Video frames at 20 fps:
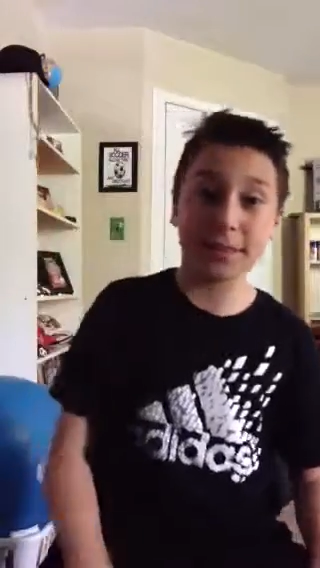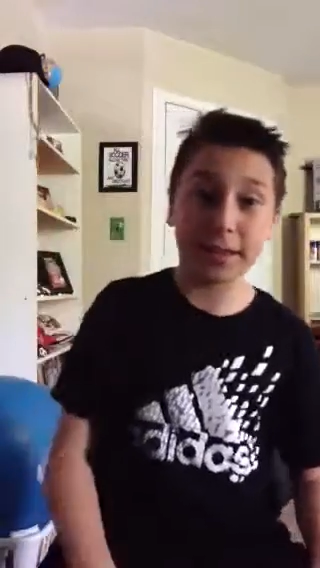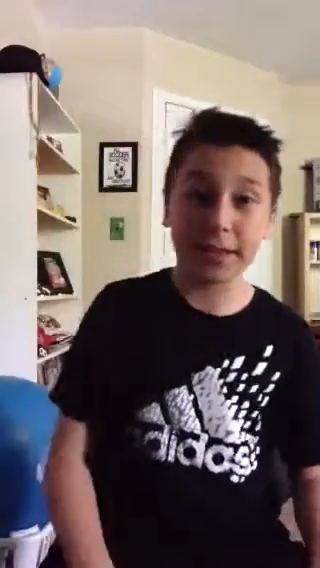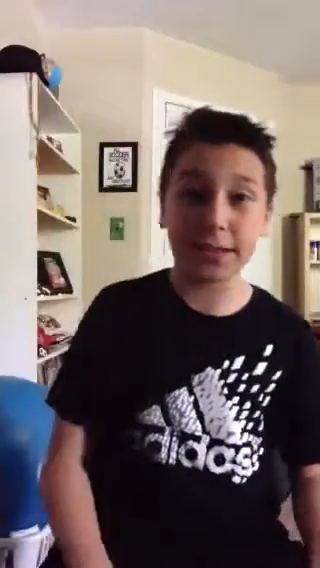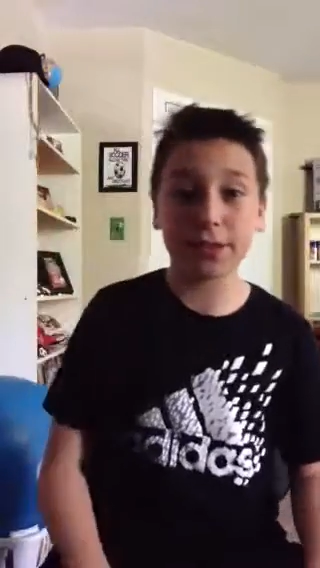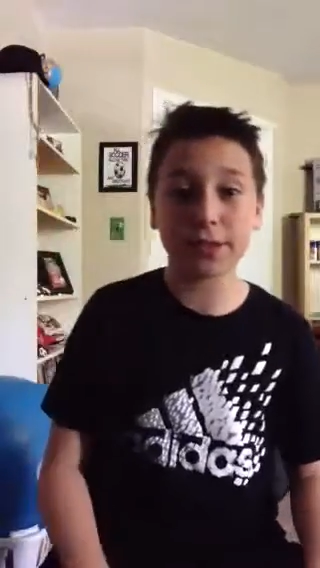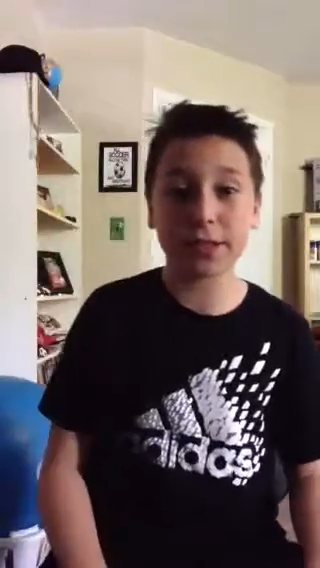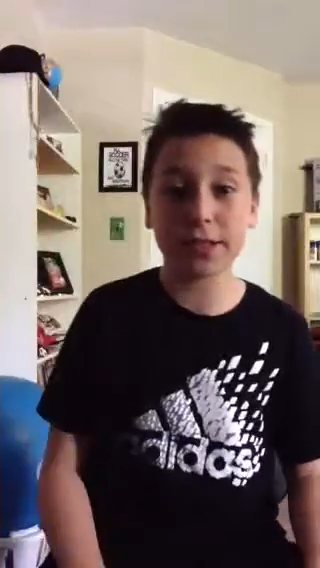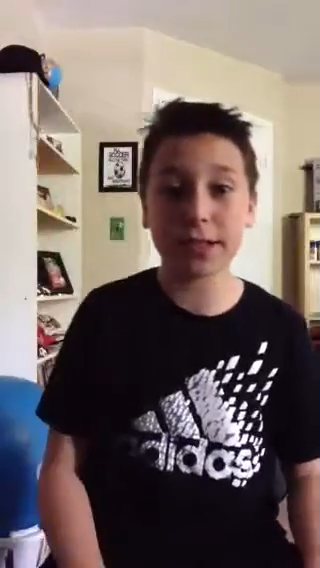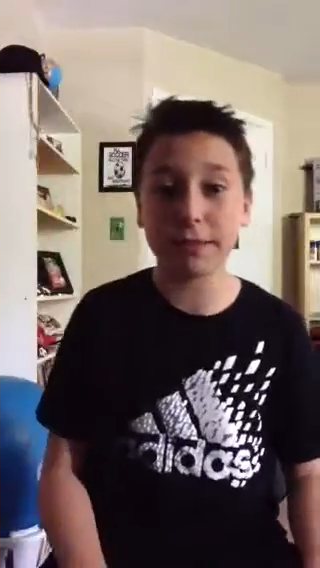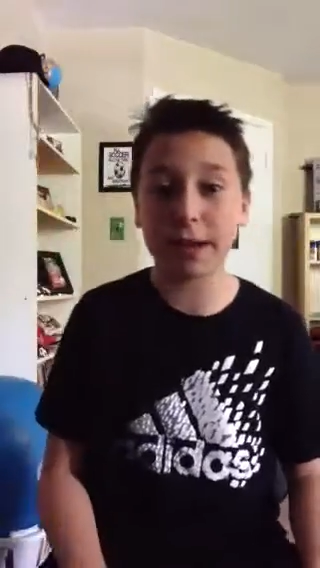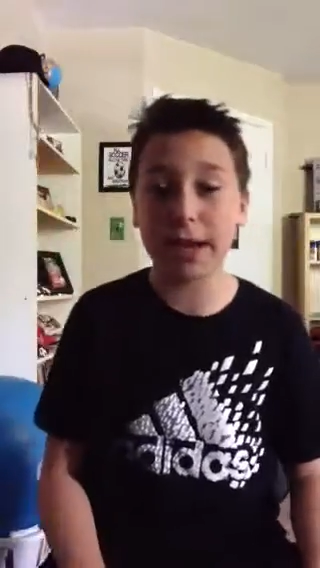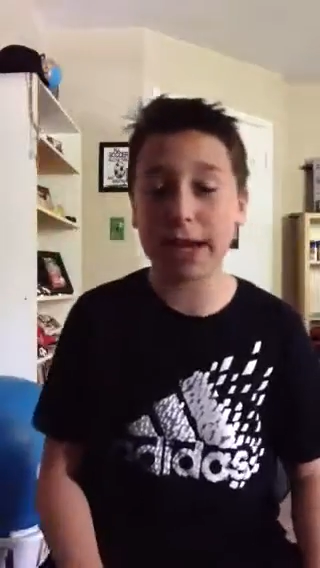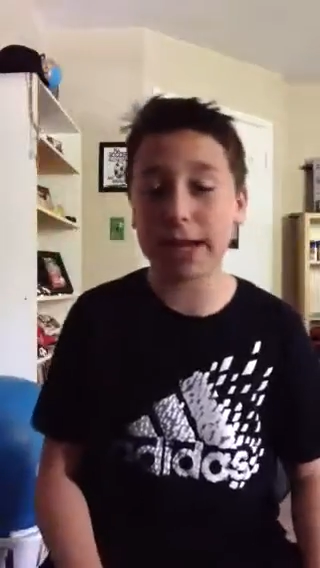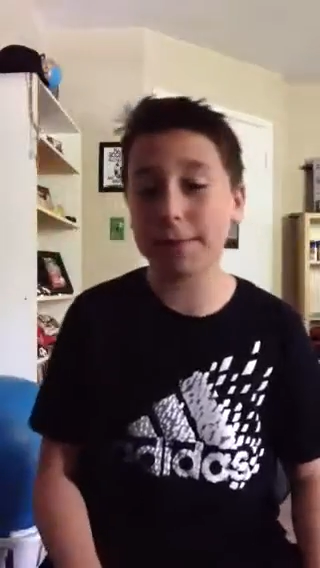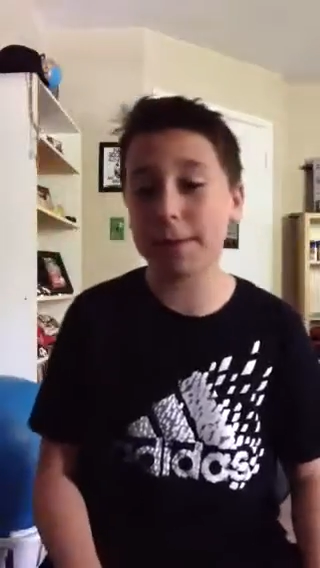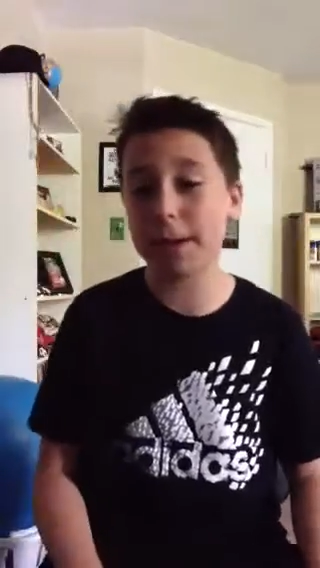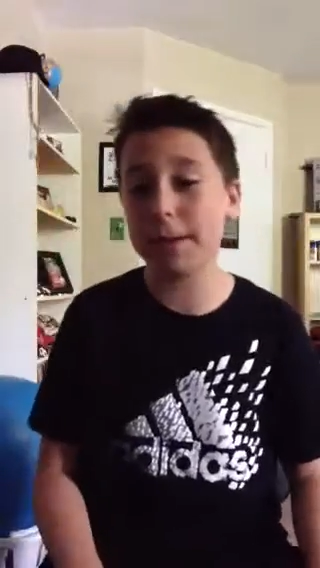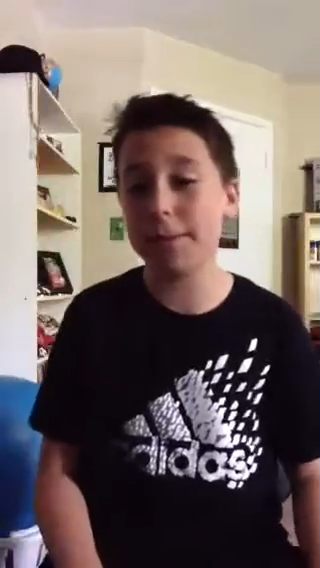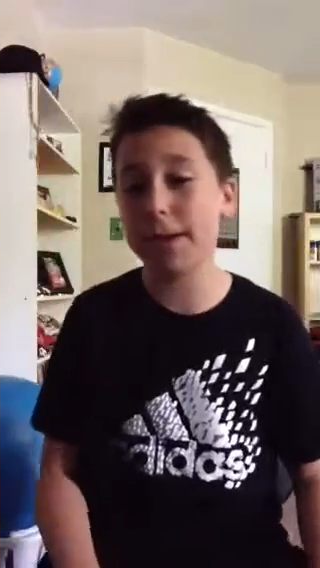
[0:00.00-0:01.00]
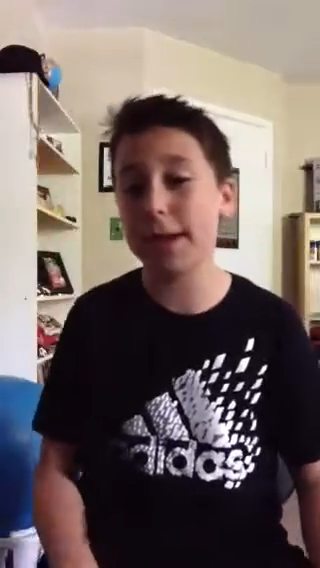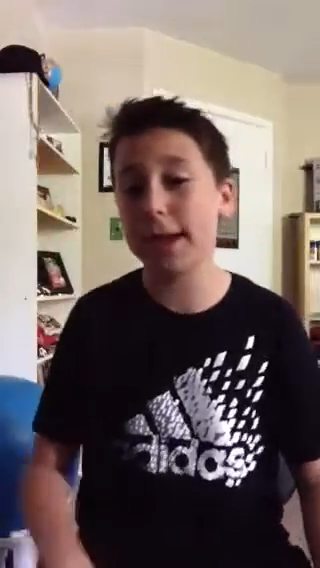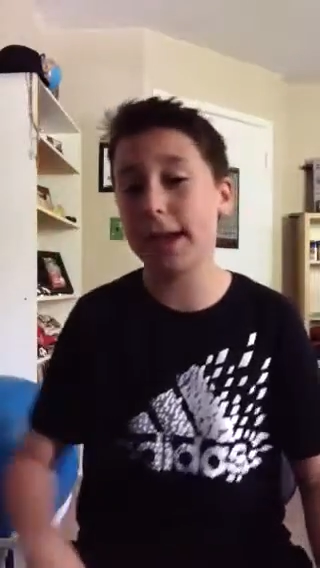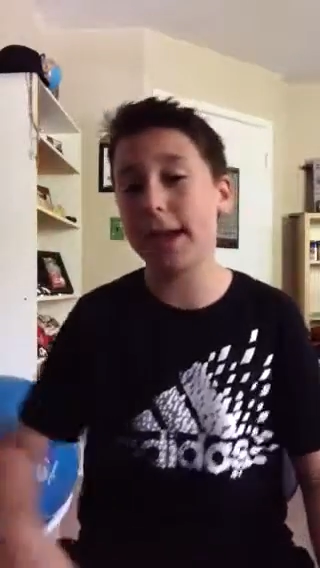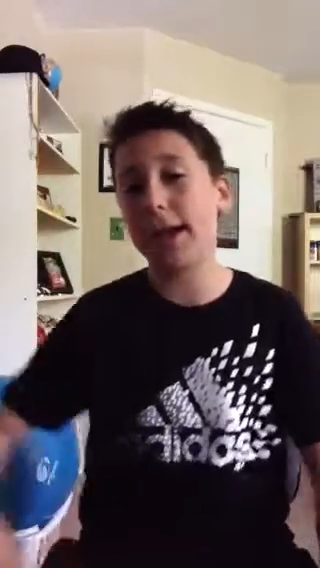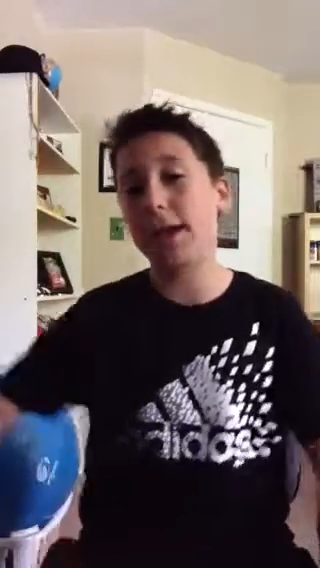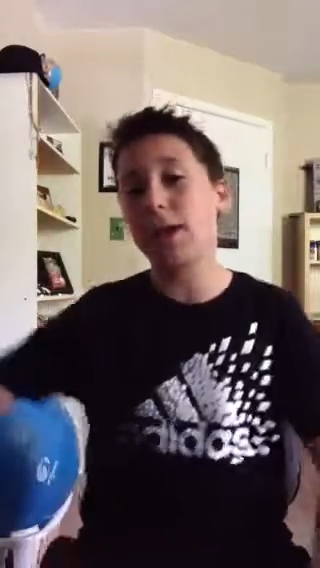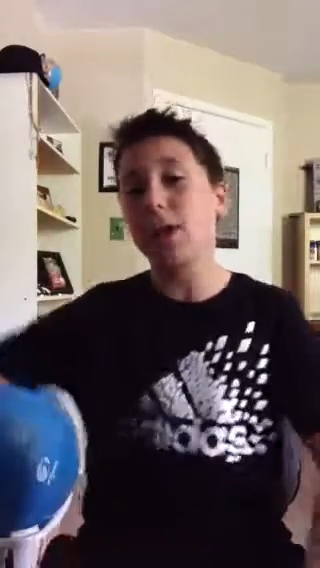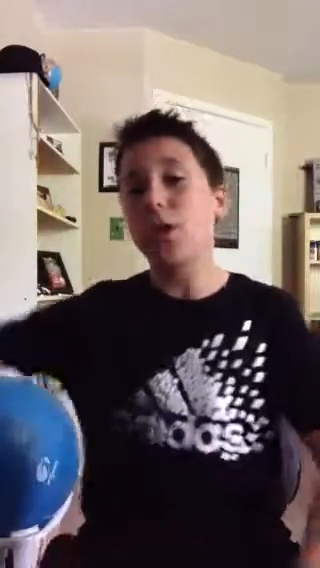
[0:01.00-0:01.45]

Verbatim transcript: me using my iPad. But yeah,